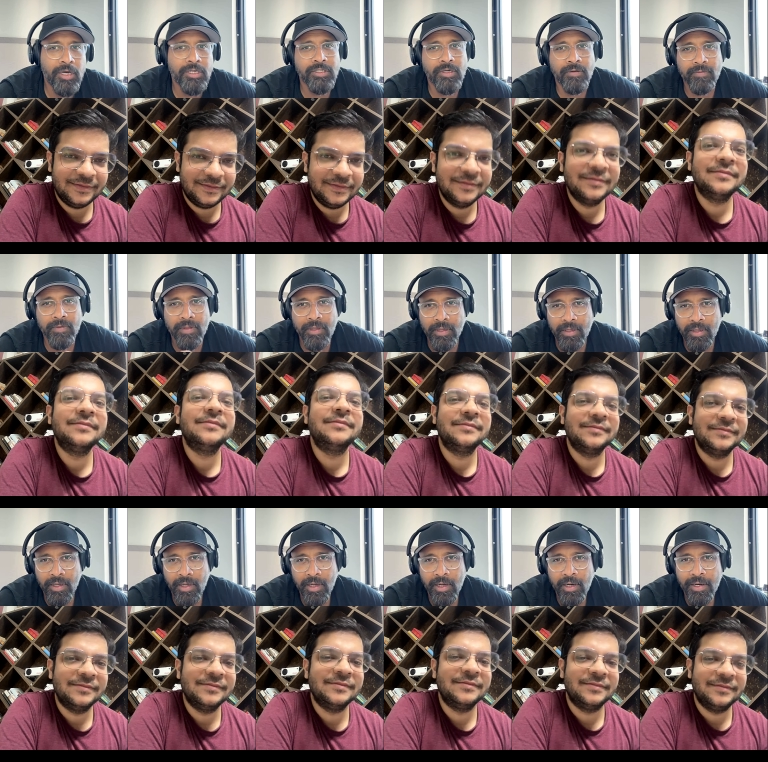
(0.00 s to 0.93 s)
Speaker 1: because of
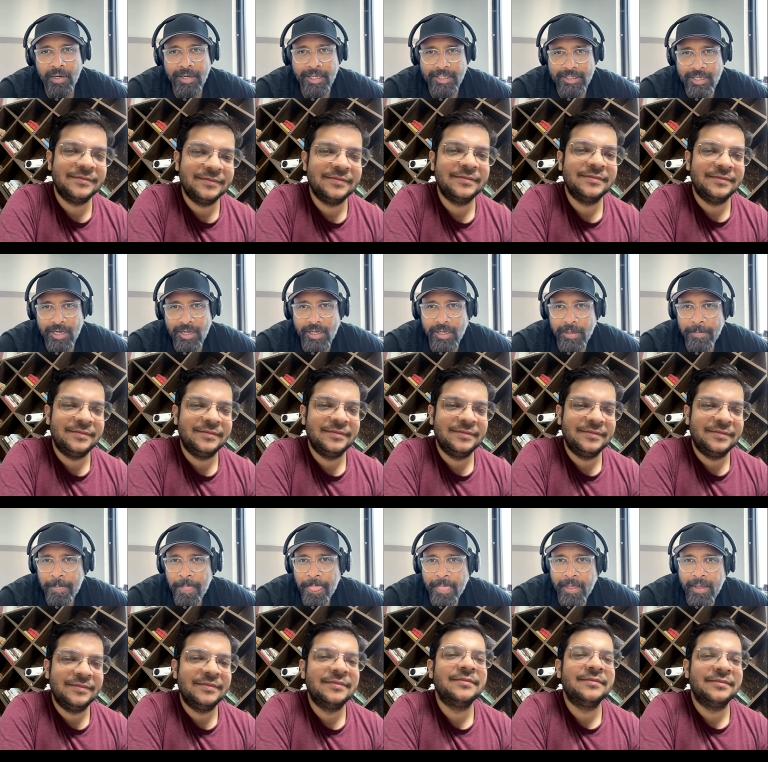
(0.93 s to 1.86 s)
the
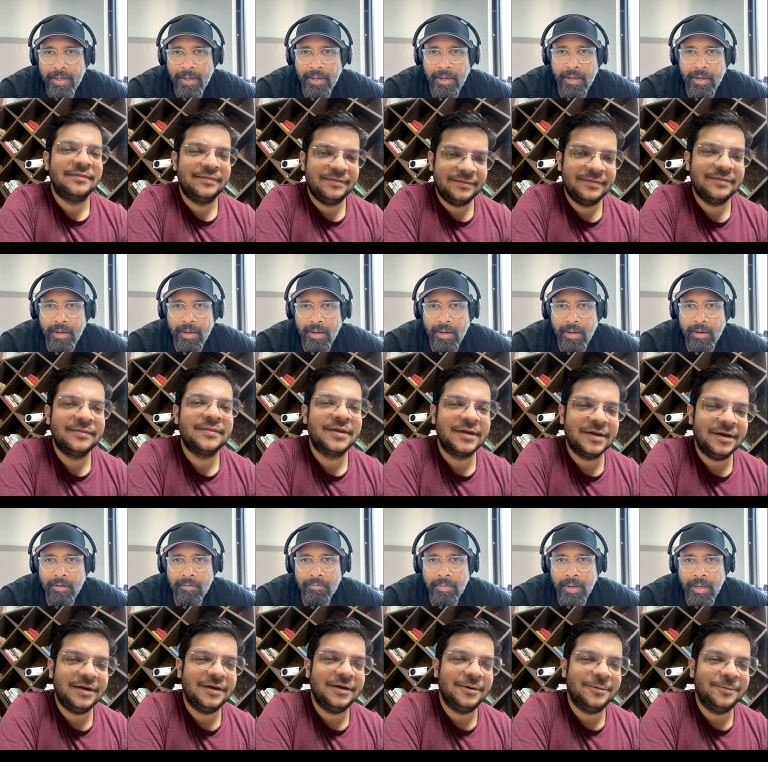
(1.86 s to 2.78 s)
Tesla.
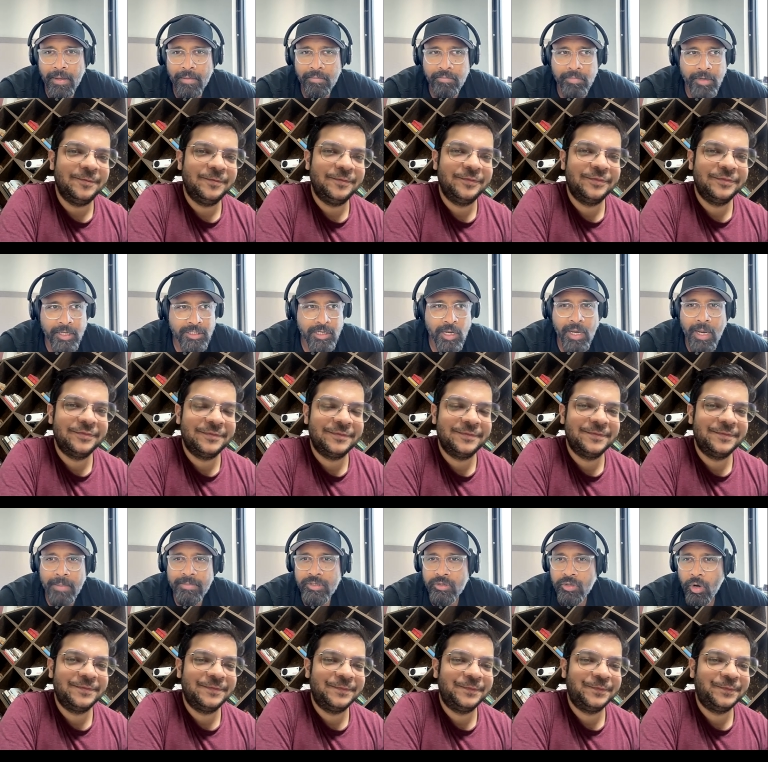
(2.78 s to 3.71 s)
Uh,
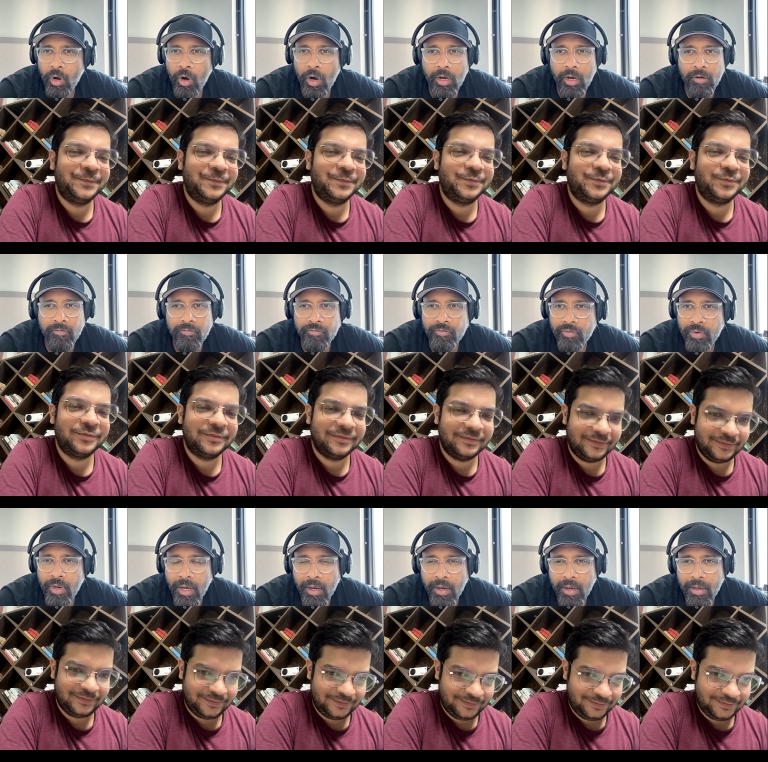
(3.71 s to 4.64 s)
Tesla comes with a lot of
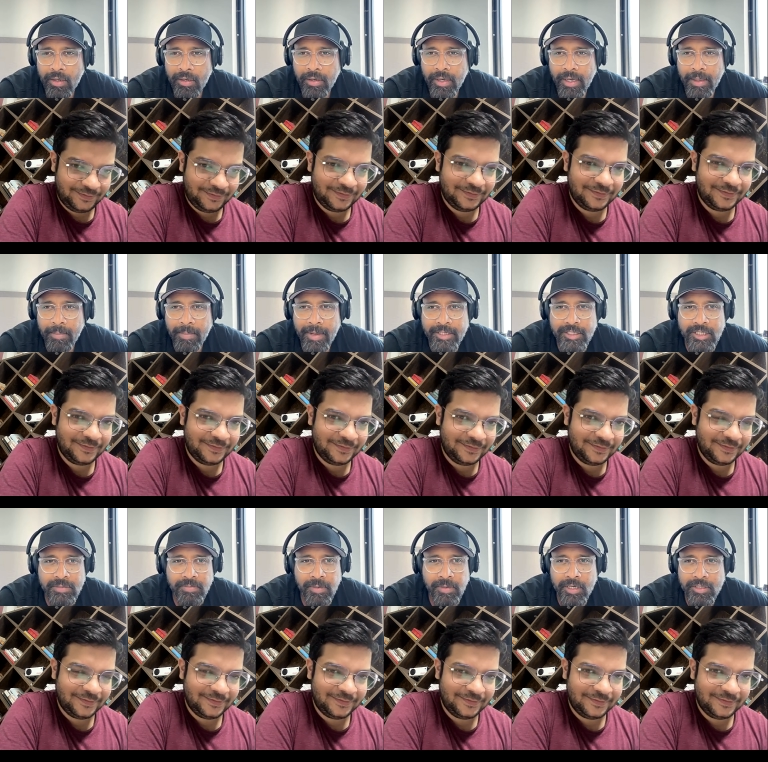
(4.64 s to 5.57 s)
uh,
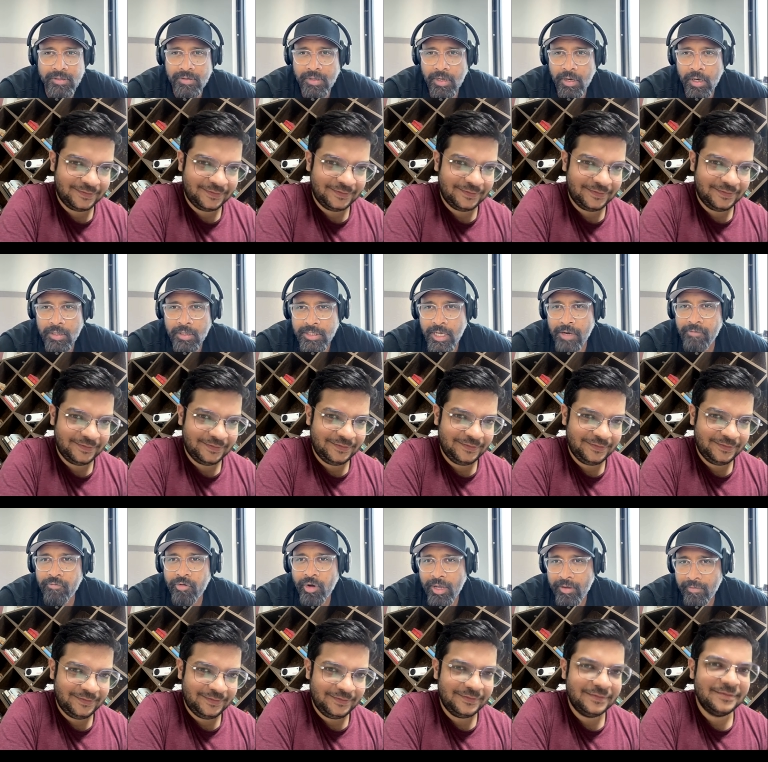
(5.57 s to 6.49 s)
images because of the
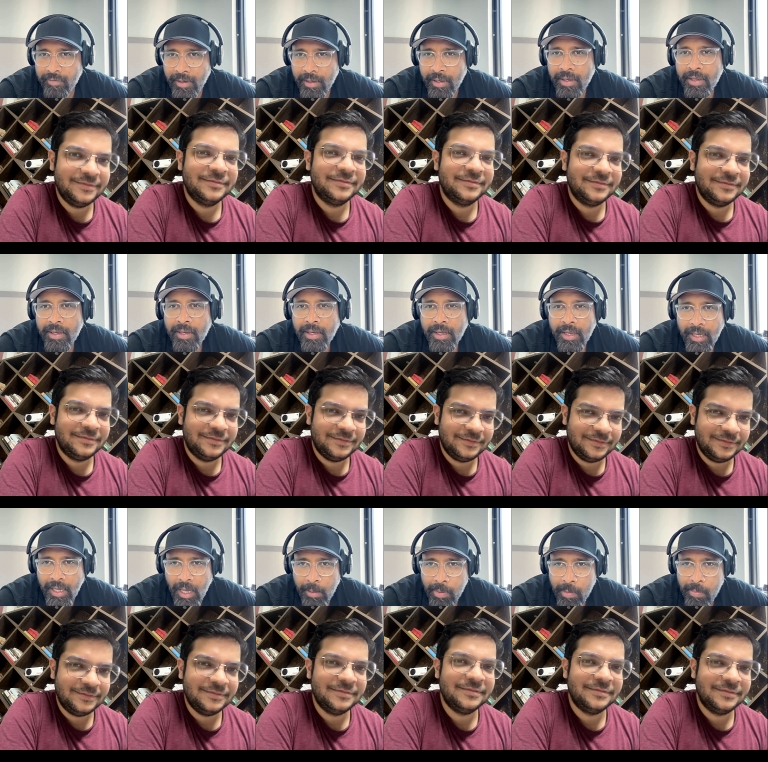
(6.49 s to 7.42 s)
self-driving
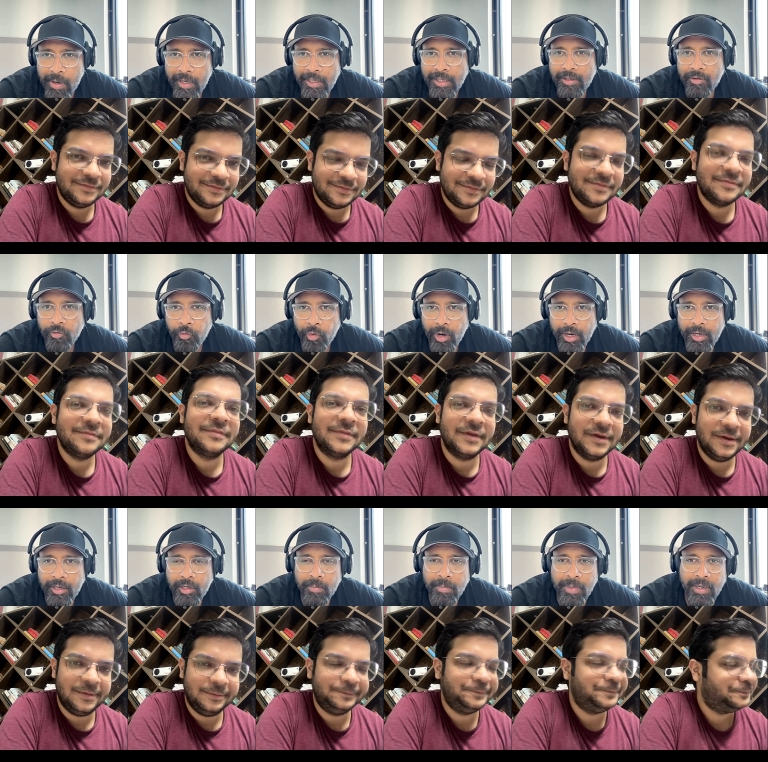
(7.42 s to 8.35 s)
capability that they're
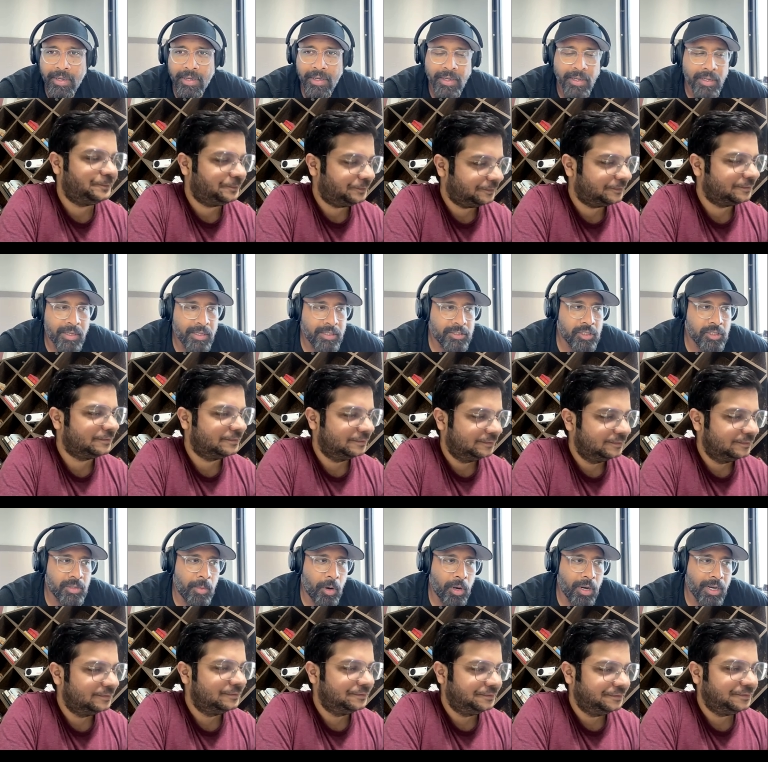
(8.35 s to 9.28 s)
trying to build.
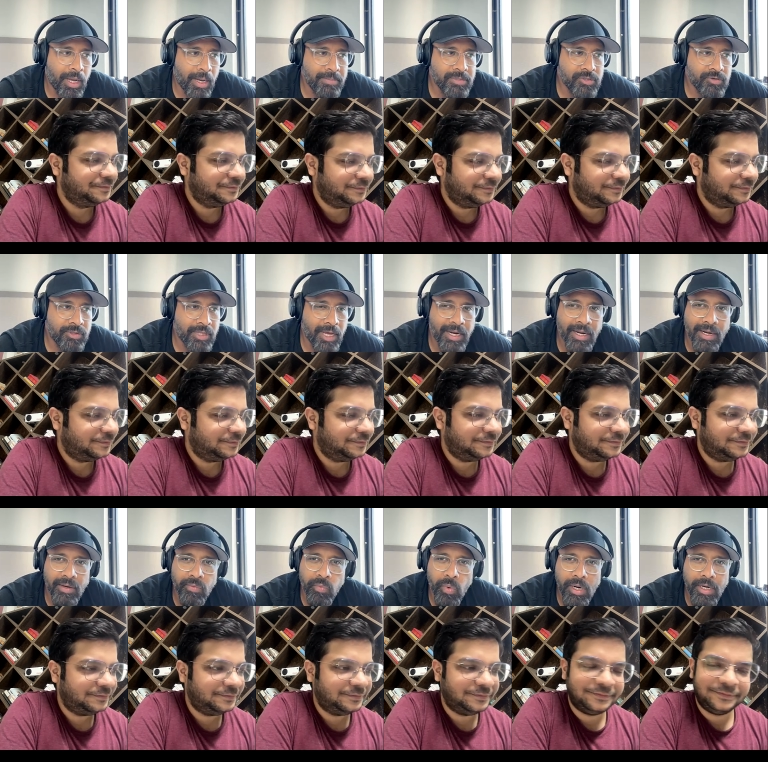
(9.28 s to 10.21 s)
So the model comes with
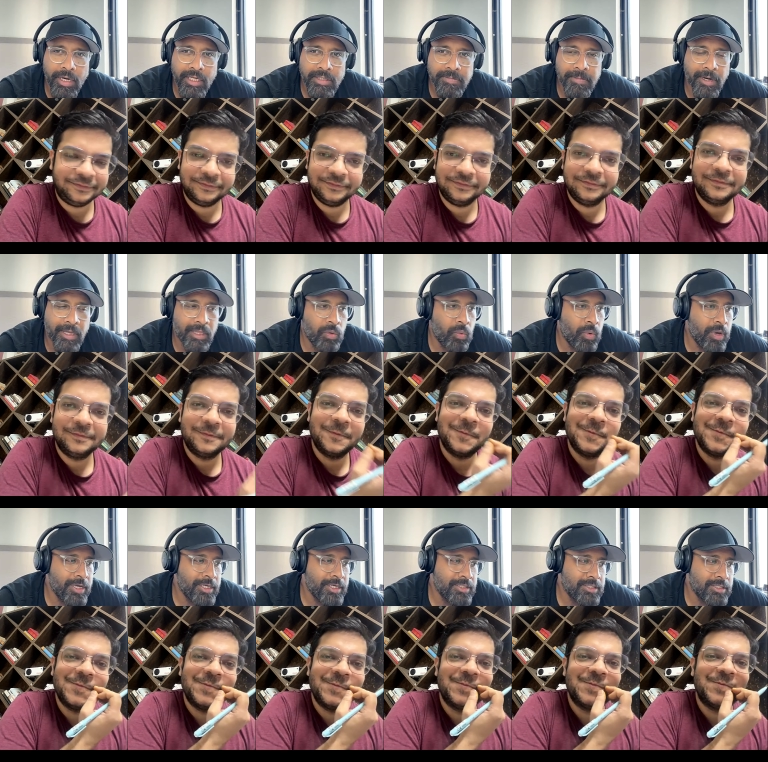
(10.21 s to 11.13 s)
that advantage, but
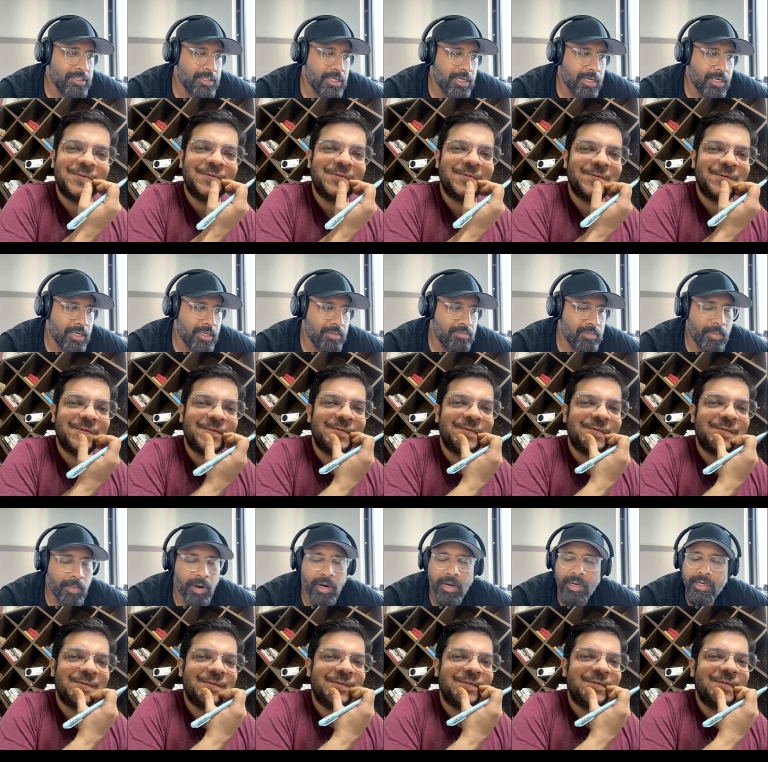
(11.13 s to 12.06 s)
otherwise uh,
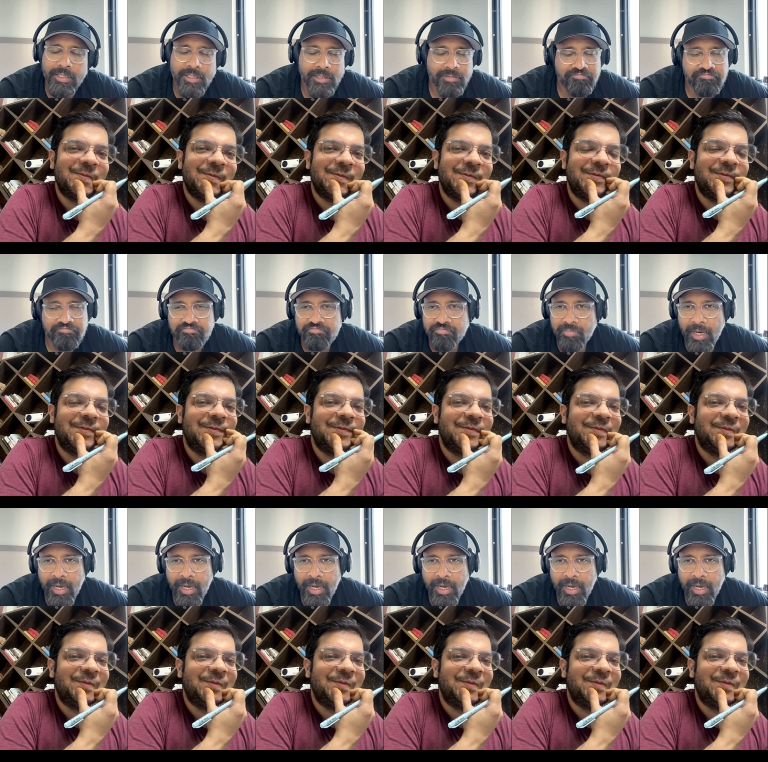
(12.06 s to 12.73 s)
the model is